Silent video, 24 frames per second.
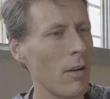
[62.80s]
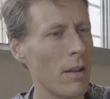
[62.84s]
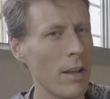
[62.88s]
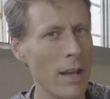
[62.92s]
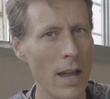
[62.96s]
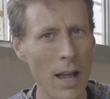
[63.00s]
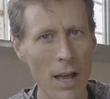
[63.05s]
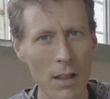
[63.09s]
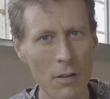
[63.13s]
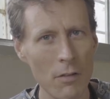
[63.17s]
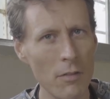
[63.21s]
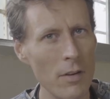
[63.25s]

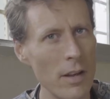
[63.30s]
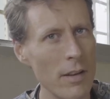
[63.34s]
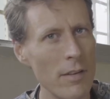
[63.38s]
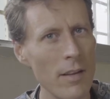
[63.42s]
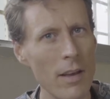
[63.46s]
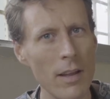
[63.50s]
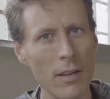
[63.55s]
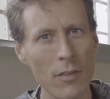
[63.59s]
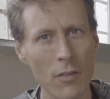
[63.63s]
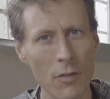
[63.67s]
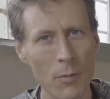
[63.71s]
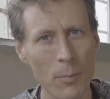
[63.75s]

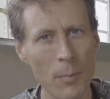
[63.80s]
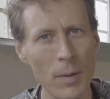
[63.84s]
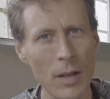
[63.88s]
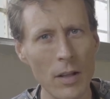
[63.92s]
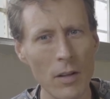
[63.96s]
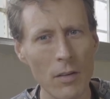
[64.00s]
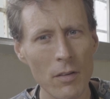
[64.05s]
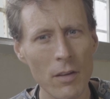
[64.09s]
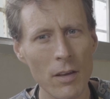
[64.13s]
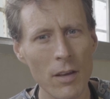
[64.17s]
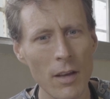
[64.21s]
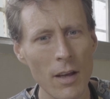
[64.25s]
calorie-dense
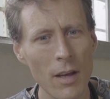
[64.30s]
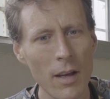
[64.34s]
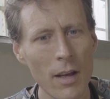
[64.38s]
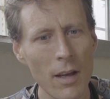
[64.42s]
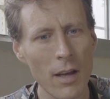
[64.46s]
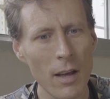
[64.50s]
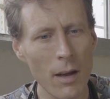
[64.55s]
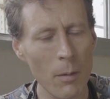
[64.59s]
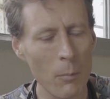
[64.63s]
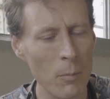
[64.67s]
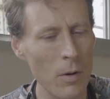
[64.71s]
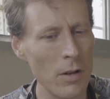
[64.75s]
milk.
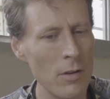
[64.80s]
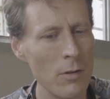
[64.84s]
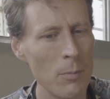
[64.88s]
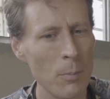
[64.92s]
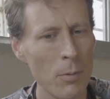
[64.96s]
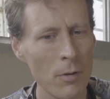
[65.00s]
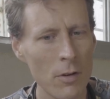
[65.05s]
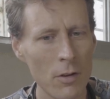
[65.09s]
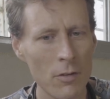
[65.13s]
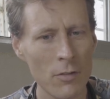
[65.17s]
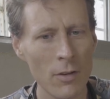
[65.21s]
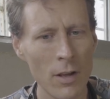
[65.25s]
And when you
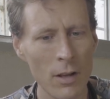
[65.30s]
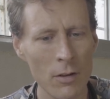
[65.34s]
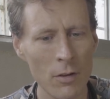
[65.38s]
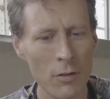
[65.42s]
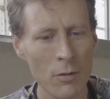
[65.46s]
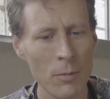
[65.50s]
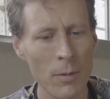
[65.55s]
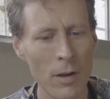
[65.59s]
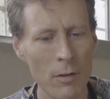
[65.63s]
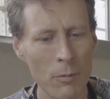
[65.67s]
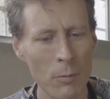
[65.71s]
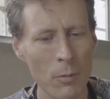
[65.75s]
put a child
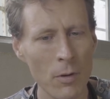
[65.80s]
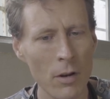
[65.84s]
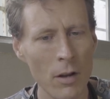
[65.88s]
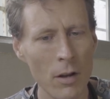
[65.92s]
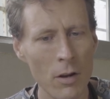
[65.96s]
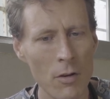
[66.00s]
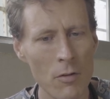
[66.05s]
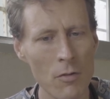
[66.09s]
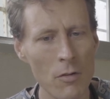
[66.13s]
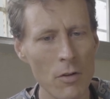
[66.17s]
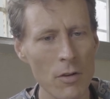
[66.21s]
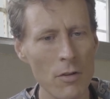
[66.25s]
into
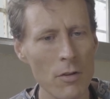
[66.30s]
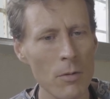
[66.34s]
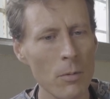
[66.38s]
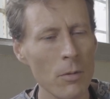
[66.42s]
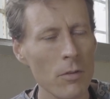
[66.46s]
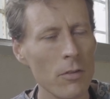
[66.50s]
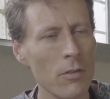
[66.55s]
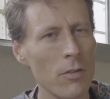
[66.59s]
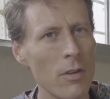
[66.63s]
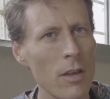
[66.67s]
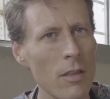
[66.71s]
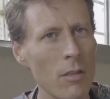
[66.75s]
F100, you
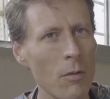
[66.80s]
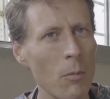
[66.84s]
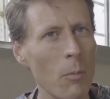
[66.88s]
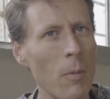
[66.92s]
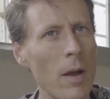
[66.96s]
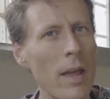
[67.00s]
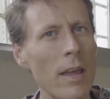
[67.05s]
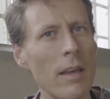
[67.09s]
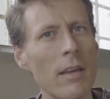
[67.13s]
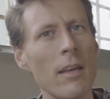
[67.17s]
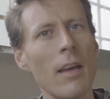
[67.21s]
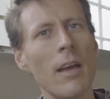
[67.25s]
will see the
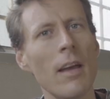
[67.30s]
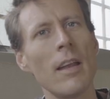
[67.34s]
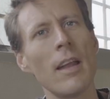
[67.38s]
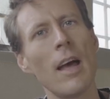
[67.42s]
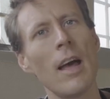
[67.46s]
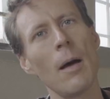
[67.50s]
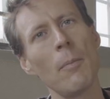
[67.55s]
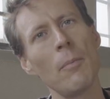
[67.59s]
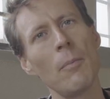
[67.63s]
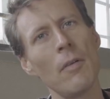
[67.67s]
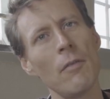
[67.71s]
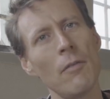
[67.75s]
weight gain
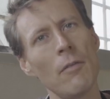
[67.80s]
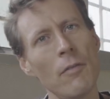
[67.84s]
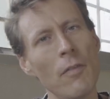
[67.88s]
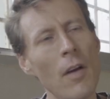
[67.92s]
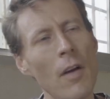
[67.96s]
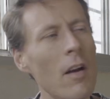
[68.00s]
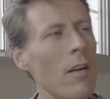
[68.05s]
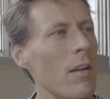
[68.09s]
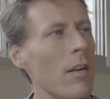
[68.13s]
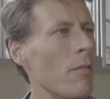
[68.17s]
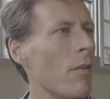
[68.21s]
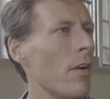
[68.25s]
happen
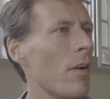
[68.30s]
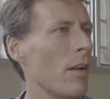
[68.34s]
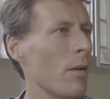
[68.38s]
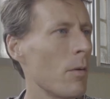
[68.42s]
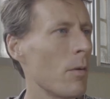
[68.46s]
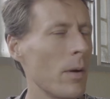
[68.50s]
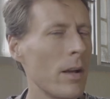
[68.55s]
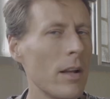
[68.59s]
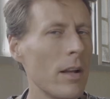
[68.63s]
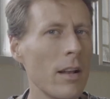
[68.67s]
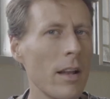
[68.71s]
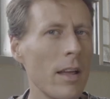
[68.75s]
very, very
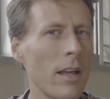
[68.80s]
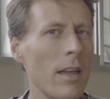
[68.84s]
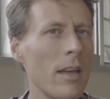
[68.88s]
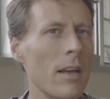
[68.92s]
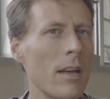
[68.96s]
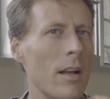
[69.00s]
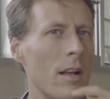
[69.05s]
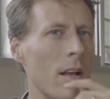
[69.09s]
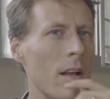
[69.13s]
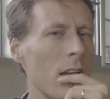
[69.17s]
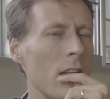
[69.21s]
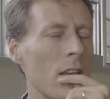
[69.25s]
quickly.
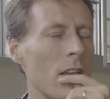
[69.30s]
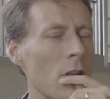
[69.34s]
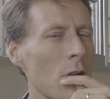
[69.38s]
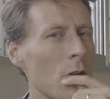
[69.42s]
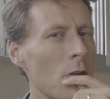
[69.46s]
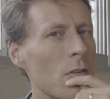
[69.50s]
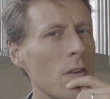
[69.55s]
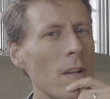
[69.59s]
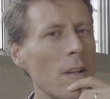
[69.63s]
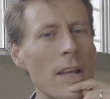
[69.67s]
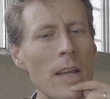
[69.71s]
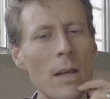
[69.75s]

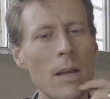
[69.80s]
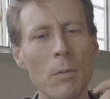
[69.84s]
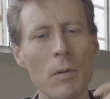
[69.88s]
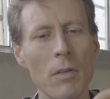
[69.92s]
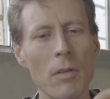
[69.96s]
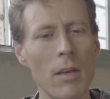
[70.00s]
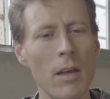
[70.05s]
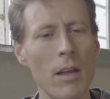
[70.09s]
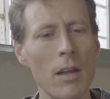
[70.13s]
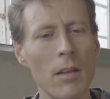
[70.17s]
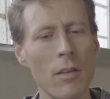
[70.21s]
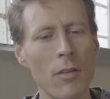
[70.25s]
Usually
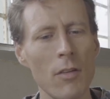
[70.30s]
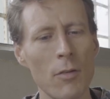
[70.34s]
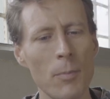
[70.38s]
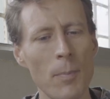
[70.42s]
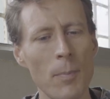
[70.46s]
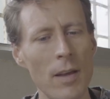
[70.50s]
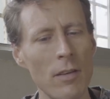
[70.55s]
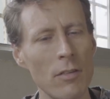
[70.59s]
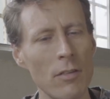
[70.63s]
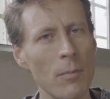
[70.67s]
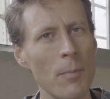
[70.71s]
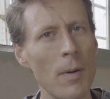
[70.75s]
within the
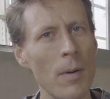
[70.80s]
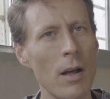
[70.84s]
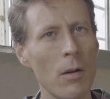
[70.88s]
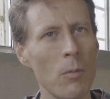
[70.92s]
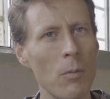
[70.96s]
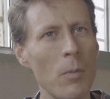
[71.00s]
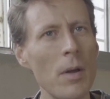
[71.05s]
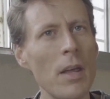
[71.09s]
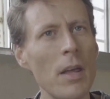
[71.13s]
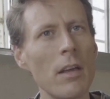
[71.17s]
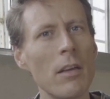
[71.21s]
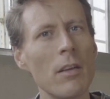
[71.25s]
space of about
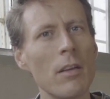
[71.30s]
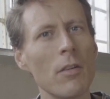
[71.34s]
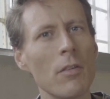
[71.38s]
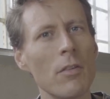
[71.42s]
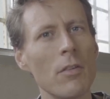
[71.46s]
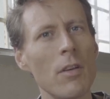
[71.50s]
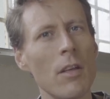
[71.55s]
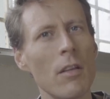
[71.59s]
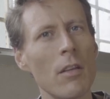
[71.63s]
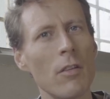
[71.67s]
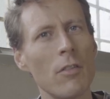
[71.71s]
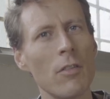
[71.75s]
a week, you'll
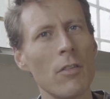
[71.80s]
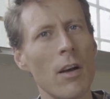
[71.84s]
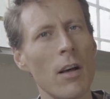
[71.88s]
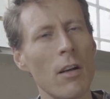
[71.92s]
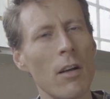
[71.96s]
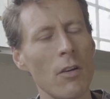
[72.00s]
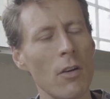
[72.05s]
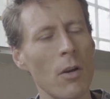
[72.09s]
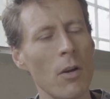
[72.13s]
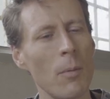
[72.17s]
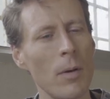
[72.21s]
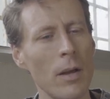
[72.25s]
see the
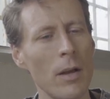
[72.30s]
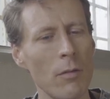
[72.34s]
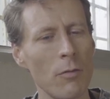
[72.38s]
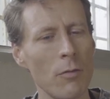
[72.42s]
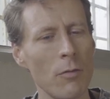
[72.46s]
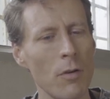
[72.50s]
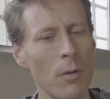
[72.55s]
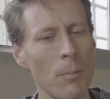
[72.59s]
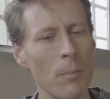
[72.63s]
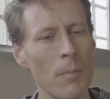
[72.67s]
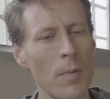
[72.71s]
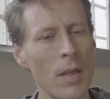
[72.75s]
child going
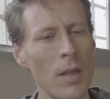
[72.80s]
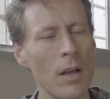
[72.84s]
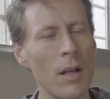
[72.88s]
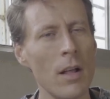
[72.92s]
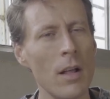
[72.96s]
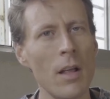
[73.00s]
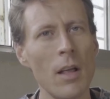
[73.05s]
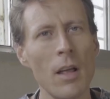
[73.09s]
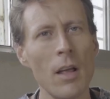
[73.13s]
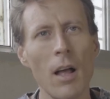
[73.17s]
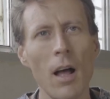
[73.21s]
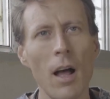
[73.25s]
from
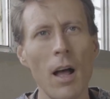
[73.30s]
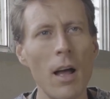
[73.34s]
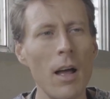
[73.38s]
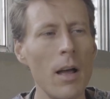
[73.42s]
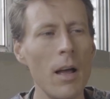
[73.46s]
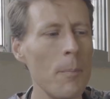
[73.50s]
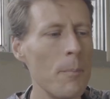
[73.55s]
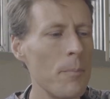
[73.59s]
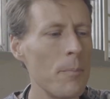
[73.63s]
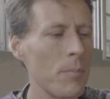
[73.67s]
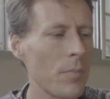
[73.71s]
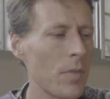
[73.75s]

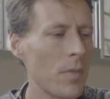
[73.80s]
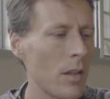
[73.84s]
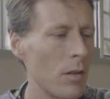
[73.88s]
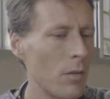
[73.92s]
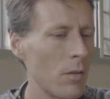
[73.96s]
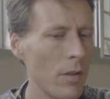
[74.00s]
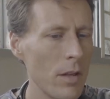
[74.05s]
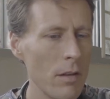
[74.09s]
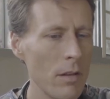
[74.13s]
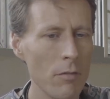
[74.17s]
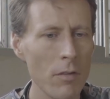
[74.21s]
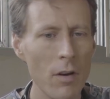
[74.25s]

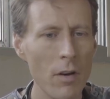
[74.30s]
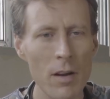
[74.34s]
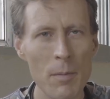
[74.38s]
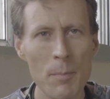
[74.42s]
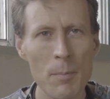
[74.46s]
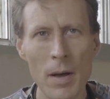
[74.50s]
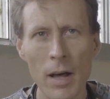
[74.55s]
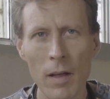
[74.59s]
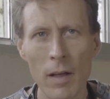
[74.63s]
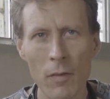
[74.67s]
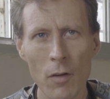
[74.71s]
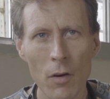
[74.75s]
looking very
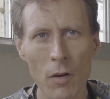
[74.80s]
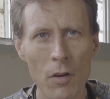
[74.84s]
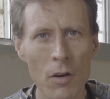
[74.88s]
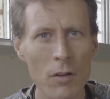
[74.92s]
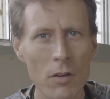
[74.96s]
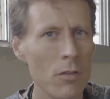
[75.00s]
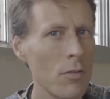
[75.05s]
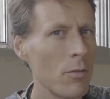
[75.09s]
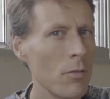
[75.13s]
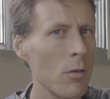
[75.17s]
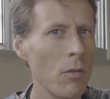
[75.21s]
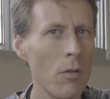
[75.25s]

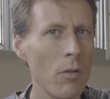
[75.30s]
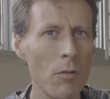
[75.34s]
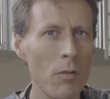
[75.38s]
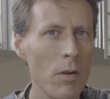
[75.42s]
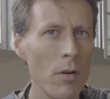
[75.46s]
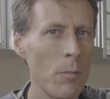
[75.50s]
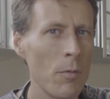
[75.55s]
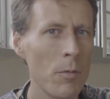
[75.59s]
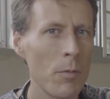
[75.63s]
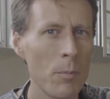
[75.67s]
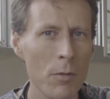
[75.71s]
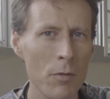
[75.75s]
malnourished, all the
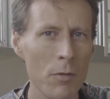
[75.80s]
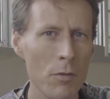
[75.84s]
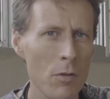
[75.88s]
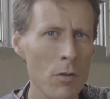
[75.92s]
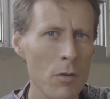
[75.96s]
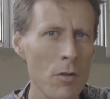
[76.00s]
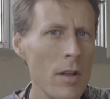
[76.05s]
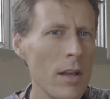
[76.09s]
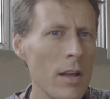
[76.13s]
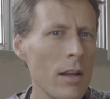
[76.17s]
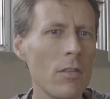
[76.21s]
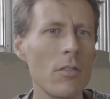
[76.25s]
ribs
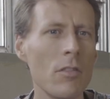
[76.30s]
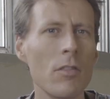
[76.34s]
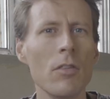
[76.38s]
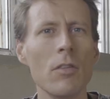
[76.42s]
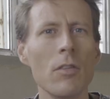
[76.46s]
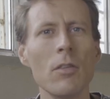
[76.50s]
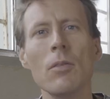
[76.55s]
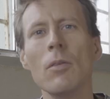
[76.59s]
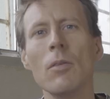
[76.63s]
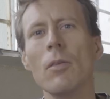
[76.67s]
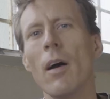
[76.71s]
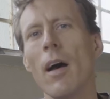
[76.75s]
protruding,
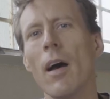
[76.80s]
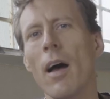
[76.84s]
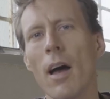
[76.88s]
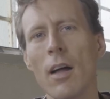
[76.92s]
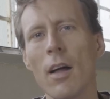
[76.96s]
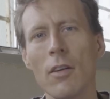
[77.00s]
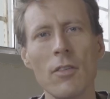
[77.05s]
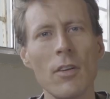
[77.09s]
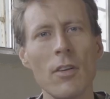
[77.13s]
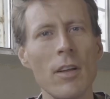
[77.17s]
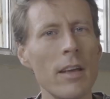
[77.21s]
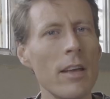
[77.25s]
to
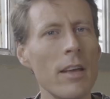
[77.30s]
actually